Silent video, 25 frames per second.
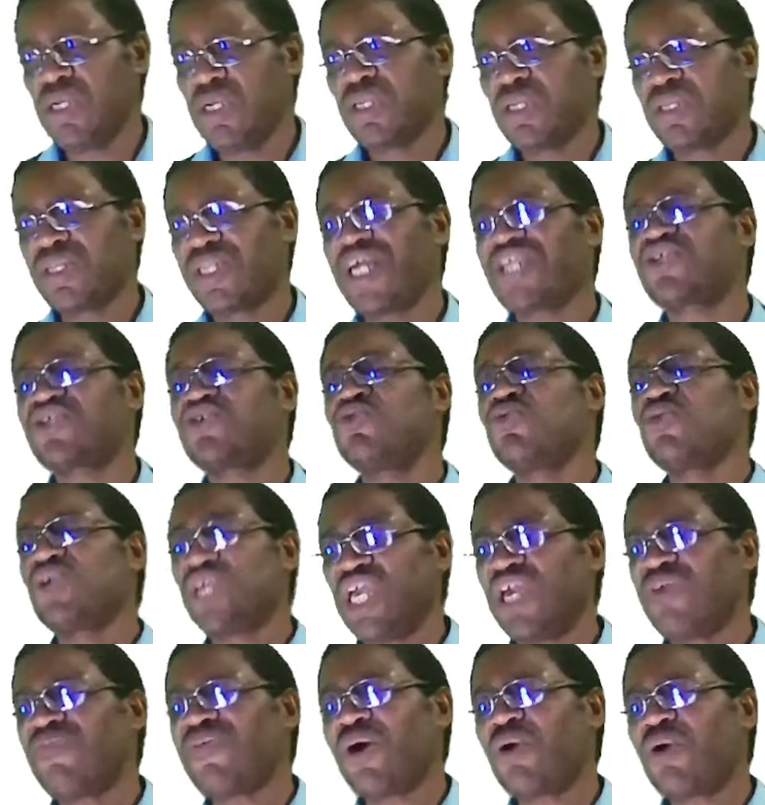that you
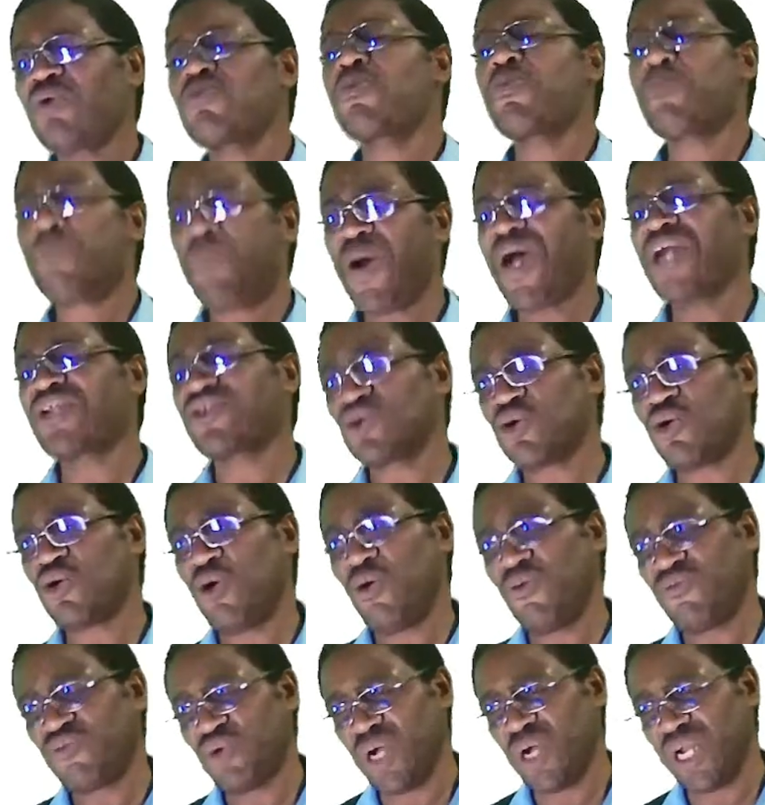gave out part
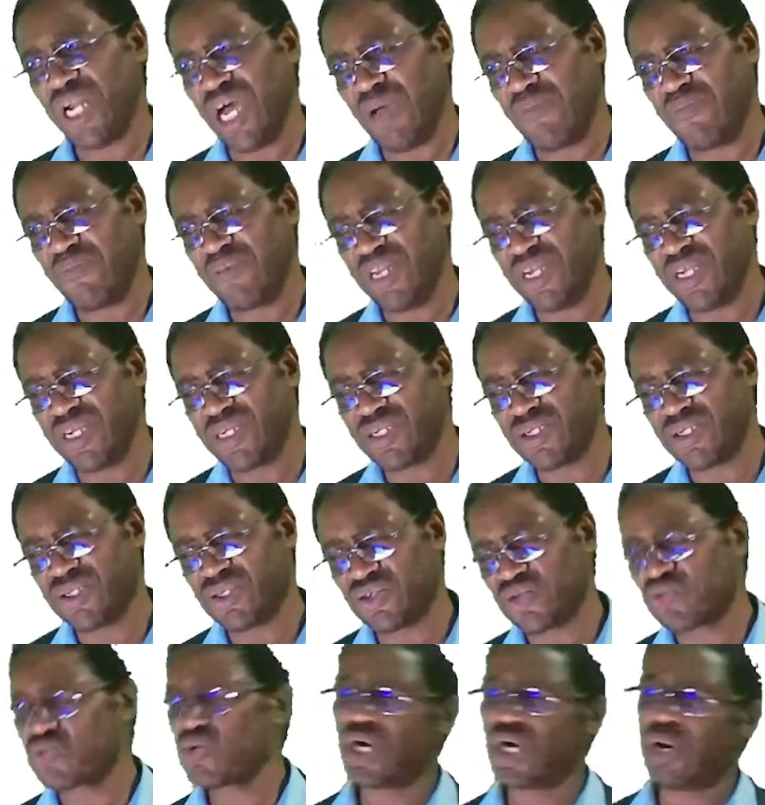of your liabilities
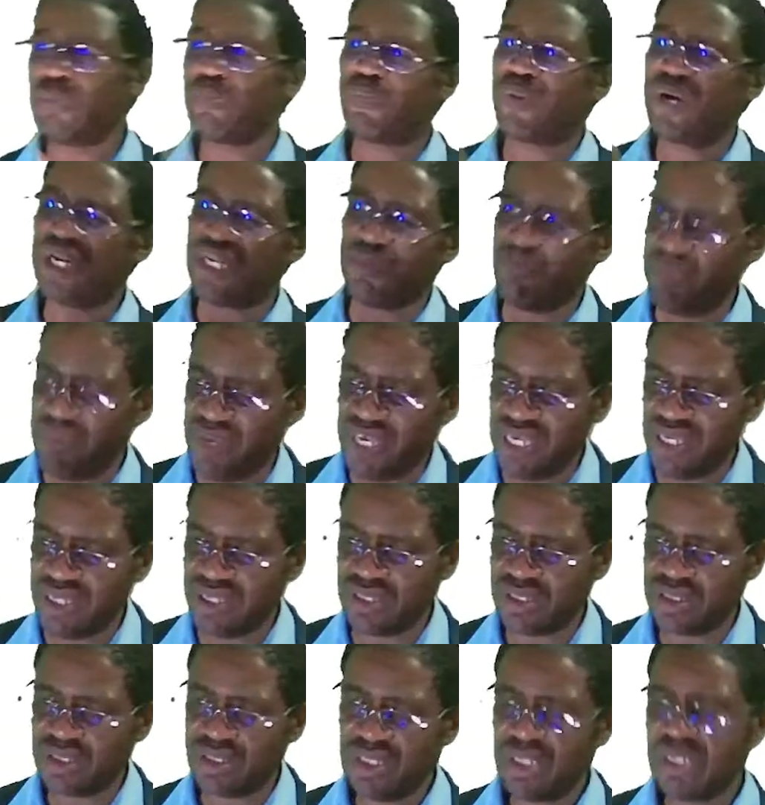to company B.
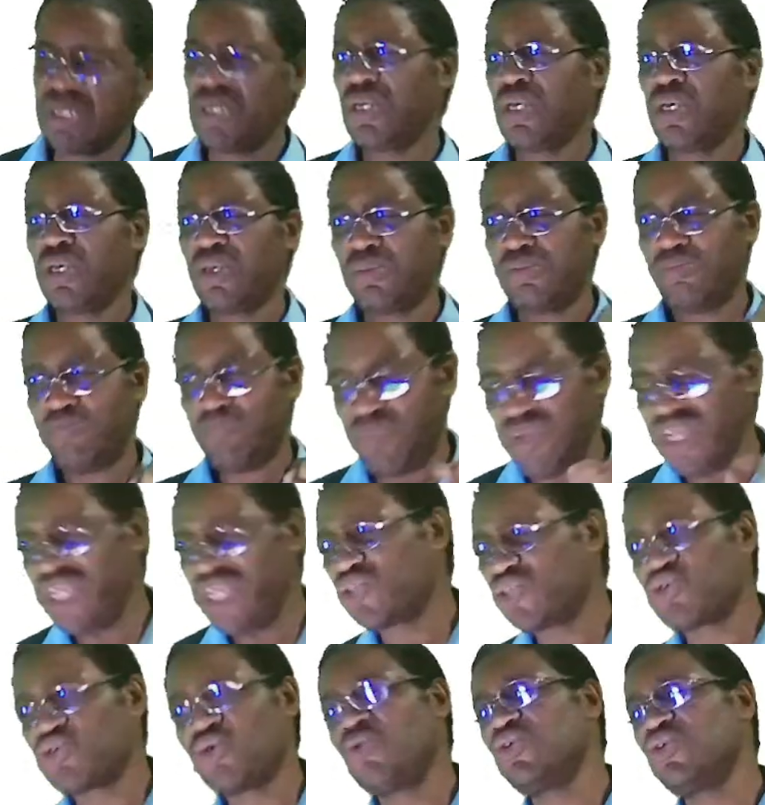B
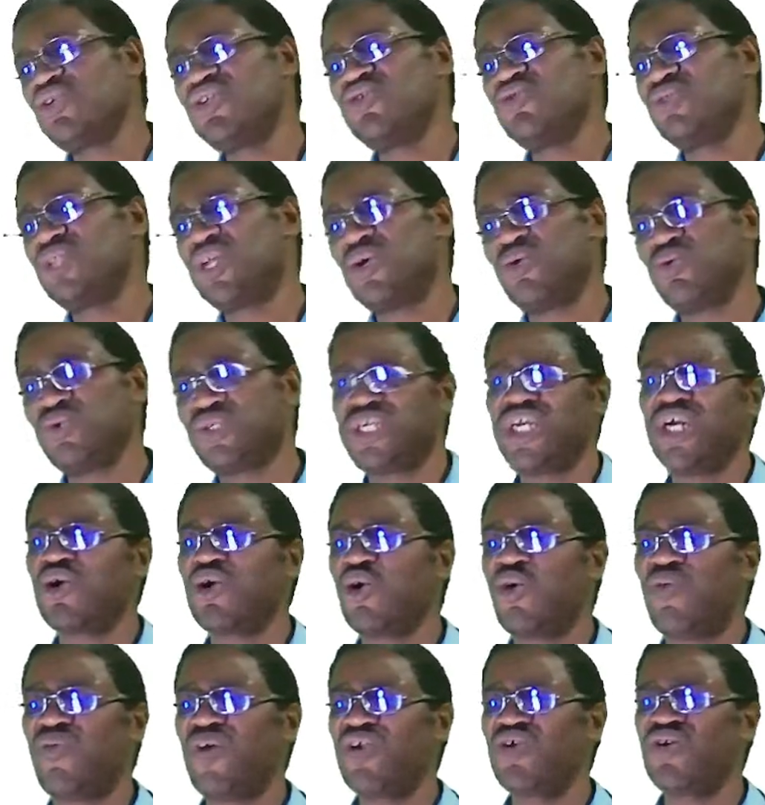told you they will take
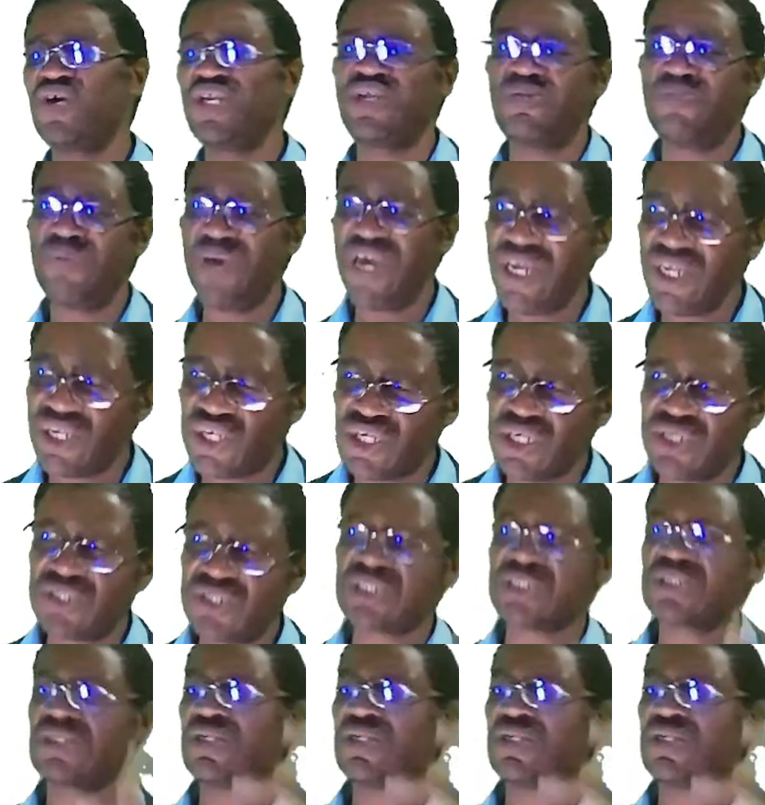over your debentures,